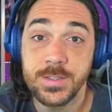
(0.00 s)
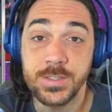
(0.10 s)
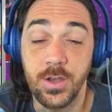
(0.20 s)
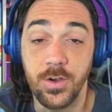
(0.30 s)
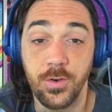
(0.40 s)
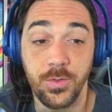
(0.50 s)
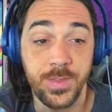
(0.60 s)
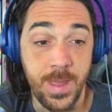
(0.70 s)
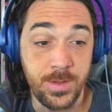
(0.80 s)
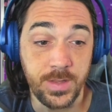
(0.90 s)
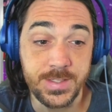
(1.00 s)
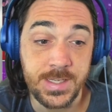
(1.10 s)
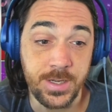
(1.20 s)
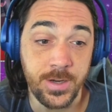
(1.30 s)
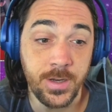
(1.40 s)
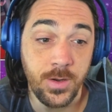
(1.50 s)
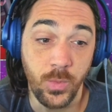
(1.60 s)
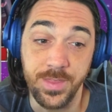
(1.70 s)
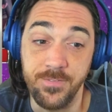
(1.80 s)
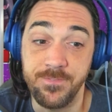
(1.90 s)
So Nebula's here
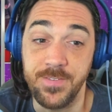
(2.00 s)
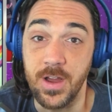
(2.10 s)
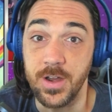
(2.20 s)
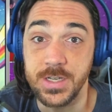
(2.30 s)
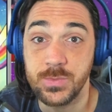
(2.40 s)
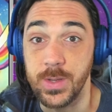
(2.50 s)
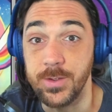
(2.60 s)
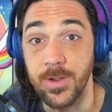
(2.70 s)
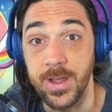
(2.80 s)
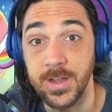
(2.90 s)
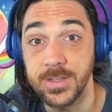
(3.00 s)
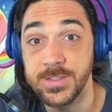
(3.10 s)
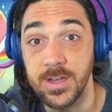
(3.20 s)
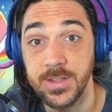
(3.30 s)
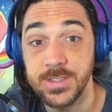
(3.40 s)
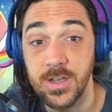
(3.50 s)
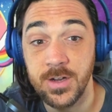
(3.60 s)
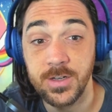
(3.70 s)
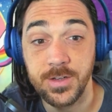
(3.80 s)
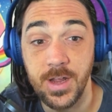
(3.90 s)
with a very sweet Ryan Gonzalez
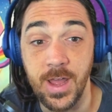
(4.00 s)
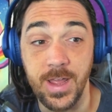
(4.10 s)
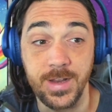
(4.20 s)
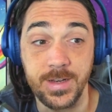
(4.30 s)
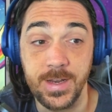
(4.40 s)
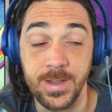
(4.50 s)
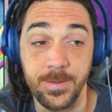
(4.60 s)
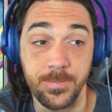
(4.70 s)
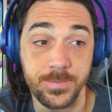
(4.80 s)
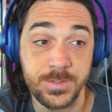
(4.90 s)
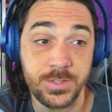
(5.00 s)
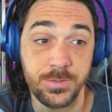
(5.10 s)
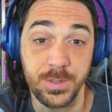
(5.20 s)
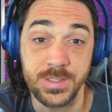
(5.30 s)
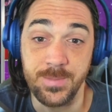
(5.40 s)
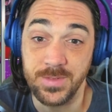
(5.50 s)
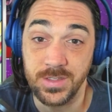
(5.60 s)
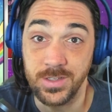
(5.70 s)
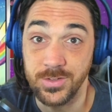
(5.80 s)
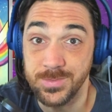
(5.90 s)
art. I am super
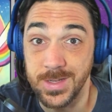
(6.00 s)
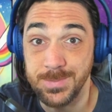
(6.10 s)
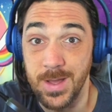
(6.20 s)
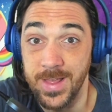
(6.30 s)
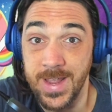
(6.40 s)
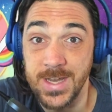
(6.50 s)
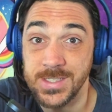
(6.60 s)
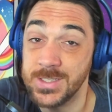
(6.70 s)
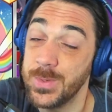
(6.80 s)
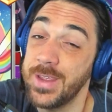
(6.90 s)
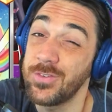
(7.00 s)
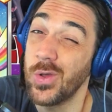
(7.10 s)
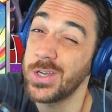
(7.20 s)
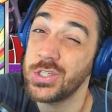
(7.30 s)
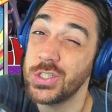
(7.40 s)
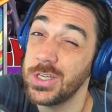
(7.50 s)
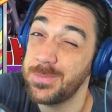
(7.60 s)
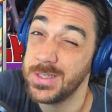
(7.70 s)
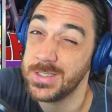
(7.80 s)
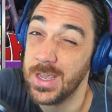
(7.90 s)
tempted to use my Spotlight Caches this week, even though I should
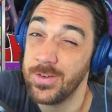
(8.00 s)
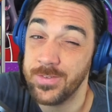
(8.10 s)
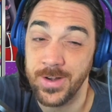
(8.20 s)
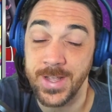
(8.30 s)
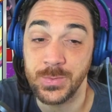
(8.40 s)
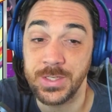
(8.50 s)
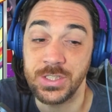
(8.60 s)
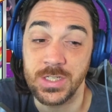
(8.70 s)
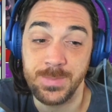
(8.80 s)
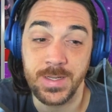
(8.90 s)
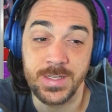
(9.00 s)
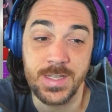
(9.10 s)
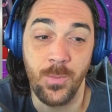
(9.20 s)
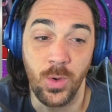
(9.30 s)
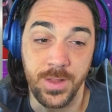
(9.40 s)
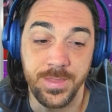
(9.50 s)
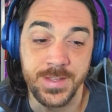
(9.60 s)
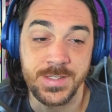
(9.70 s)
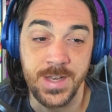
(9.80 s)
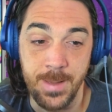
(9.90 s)
be saving for next week just because I want
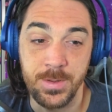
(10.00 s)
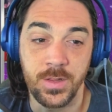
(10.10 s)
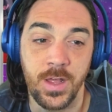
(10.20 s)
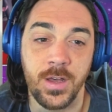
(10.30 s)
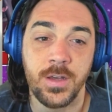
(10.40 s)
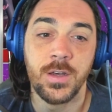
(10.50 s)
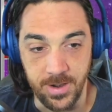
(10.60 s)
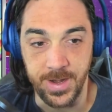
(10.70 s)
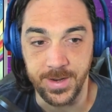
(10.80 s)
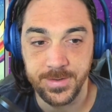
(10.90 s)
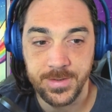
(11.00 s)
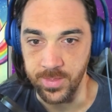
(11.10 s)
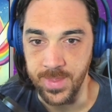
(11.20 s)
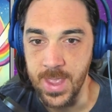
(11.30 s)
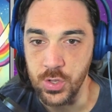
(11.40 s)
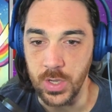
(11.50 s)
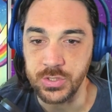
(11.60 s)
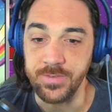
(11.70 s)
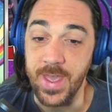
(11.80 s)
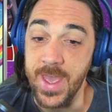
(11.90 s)
this Nebula variant. Other than that, you
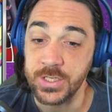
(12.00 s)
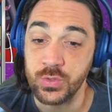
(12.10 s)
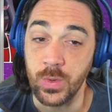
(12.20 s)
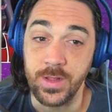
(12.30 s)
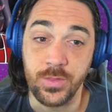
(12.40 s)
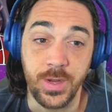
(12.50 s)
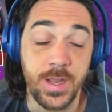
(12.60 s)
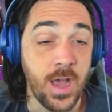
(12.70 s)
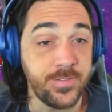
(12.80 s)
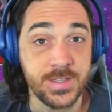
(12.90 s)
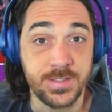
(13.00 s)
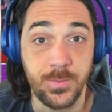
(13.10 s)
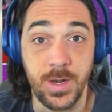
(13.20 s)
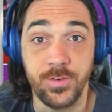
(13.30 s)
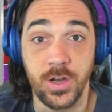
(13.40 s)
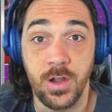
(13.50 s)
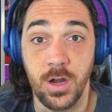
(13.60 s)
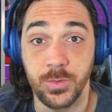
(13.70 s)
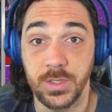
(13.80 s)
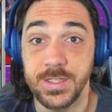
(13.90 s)
also have X-23. Obviously, whenever a
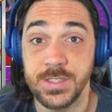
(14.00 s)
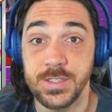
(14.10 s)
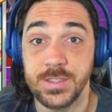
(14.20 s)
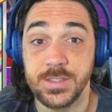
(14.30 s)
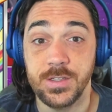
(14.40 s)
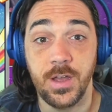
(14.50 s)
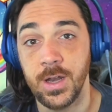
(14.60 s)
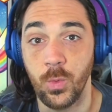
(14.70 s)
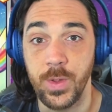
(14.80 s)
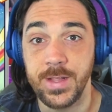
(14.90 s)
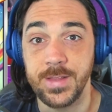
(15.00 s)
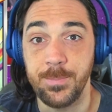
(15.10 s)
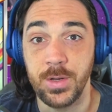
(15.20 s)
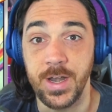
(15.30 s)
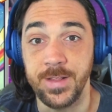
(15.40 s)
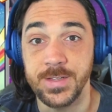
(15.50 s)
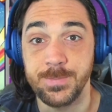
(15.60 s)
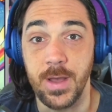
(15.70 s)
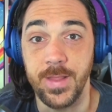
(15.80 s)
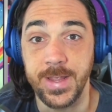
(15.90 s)
card releases in a week, they put it in the
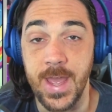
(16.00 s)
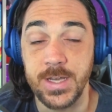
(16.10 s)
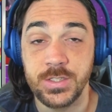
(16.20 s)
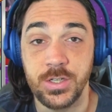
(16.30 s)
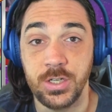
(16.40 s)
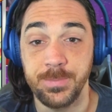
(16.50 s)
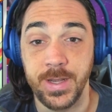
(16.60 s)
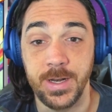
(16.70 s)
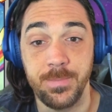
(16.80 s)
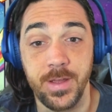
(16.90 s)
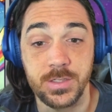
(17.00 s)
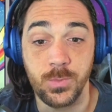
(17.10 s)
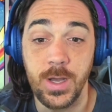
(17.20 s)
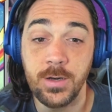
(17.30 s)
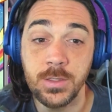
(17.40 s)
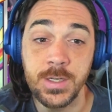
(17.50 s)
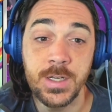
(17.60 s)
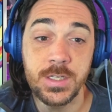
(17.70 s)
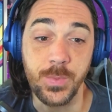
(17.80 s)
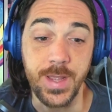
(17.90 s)
Spotlight Cache so you can pick it up there as well.
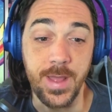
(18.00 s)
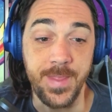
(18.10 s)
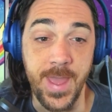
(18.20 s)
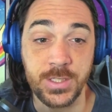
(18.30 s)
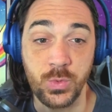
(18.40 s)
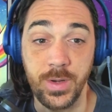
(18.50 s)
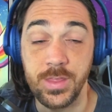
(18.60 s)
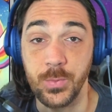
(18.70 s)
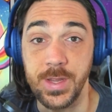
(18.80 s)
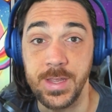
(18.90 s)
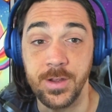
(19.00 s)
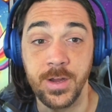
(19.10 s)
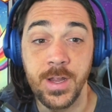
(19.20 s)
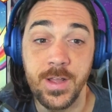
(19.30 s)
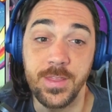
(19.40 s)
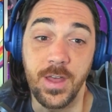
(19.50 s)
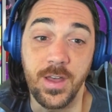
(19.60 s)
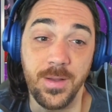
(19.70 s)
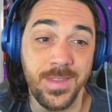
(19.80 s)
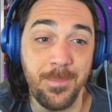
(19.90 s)
So we got the X-23 here.
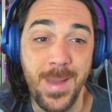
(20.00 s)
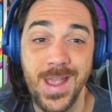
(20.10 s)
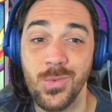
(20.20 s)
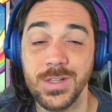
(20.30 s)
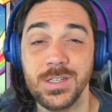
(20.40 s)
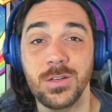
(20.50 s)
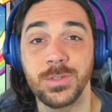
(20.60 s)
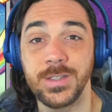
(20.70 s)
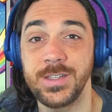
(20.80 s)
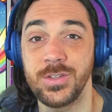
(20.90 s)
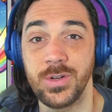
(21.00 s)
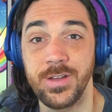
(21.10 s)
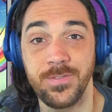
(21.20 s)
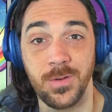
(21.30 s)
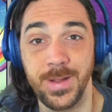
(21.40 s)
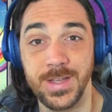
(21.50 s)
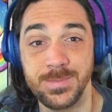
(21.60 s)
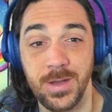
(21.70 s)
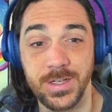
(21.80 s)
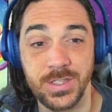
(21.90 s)
The mech ones aren't really doing it for me
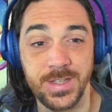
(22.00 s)
as much.